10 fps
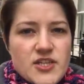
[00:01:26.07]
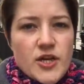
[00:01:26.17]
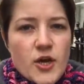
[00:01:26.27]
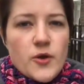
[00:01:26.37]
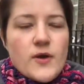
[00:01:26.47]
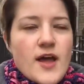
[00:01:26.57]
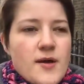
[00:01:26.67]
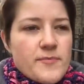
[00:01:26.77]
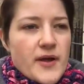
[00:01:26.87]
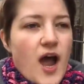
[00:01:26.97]
to do,
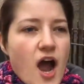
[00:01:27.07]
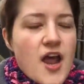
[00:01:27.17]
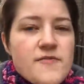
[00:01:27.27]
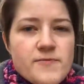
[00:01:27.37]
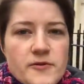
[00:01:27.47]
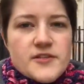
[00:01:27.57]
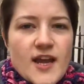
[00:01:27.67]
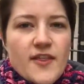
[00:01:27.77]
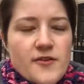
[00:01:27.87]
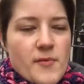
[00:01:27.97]
but I put
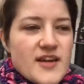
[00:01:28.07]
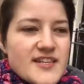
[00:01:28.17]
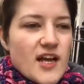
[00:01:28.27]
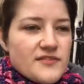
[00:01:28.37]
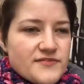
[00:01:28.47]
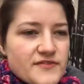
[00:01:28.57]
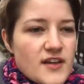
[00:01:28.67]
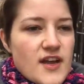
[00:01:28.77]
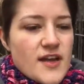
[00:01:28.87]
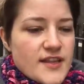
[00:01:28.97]
together myself
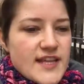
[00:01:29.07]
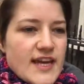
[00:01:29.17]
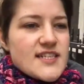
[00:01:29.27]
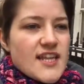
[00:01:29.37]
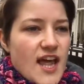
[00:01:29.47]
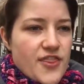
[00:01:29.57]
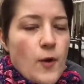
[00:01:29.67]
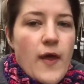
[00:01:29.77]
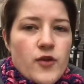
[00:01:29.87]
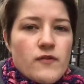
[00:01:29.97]
things that
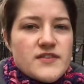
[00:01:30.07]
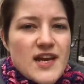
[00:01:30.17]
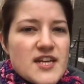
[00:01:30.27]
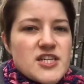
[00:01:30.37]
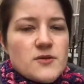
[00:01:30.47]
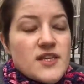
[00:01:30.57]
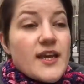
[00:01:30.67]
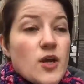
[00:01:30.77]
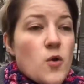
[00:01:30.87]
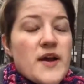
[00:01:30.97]
throughout the conversation I was
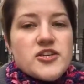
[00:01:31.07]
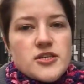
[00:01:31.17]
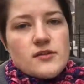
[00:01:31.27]
thinking, oh, I should do